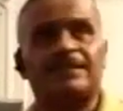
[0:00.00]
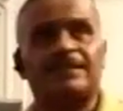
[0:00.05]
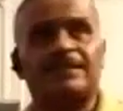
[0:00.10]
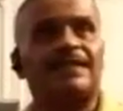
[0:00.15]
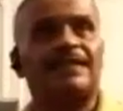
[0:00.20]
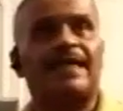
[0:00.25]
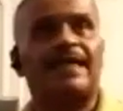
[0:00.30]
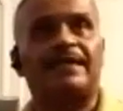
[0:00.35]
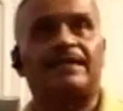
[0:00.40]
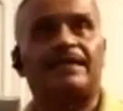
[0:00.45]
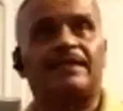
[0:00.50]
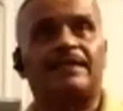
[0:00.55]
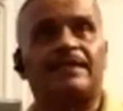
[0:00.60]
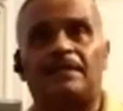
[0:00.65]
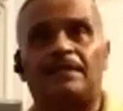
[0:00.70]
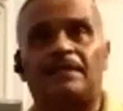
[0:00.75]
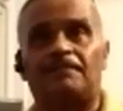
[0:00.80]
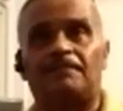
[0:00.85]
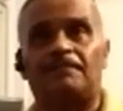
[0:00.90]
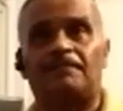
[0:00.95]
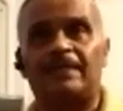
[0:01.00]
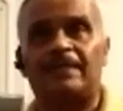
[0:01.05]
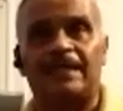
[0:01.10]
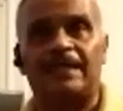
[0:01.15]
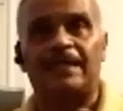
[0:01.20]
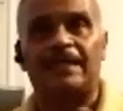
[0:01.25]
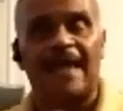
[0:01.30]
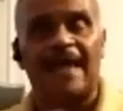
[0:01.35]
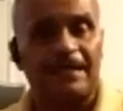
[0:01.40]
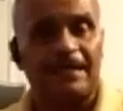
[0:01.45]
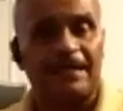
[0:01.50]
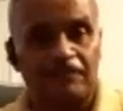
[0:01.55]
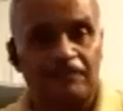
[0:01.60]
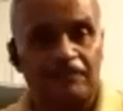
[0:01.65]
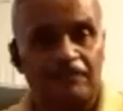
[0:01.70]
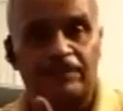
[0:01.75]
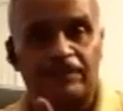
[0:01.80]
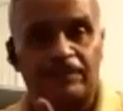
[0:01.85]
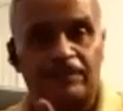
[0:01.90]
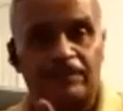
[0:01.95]
like Latin
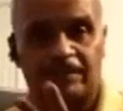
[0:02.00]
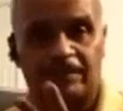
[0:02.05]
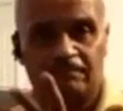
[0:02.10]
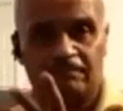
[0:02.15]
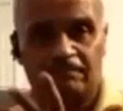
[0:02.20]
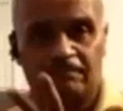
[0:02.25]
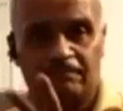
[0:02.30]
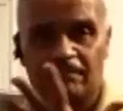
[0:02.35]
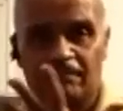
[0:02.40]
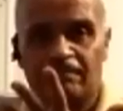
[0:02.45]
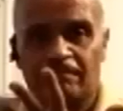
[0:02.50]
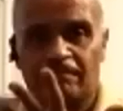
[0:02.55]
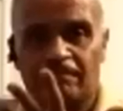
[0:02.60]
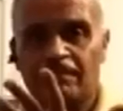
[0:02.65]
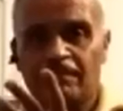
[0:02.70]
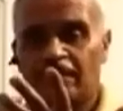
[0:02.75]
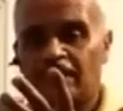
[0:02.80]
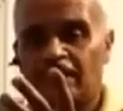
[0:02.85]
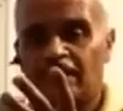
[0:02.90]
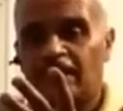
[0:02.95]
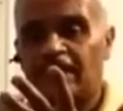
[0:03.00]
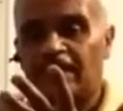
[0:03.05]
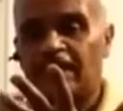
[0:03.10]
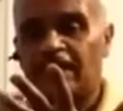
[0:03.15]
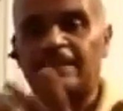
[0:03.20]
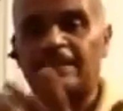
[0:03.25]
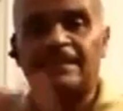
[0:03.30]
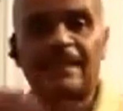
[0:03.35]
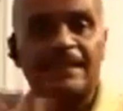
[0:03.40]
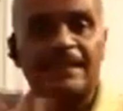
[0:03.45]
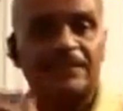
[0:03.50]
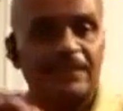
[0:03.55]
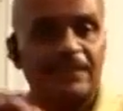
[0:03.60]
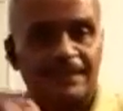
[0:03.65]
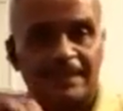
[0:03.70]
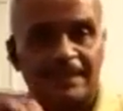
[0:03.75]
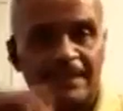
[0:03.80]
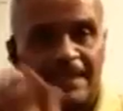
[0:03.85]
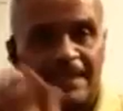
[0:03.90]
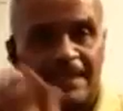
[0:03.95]
music. It's not just
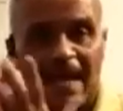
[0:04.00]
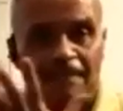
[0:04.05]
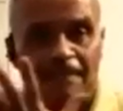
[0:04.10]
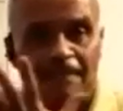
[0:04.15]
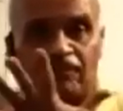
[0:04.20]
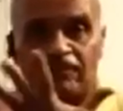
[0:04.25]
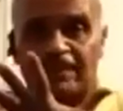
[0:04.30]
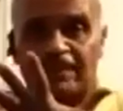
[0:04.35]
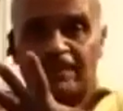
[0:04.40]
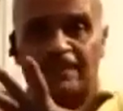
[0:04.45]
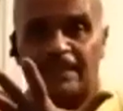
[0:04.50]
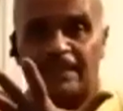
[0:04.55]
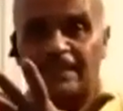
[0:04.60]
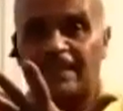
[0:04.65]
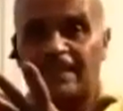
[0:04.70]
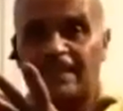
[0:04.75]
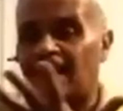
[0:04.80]
Latin music. It's not just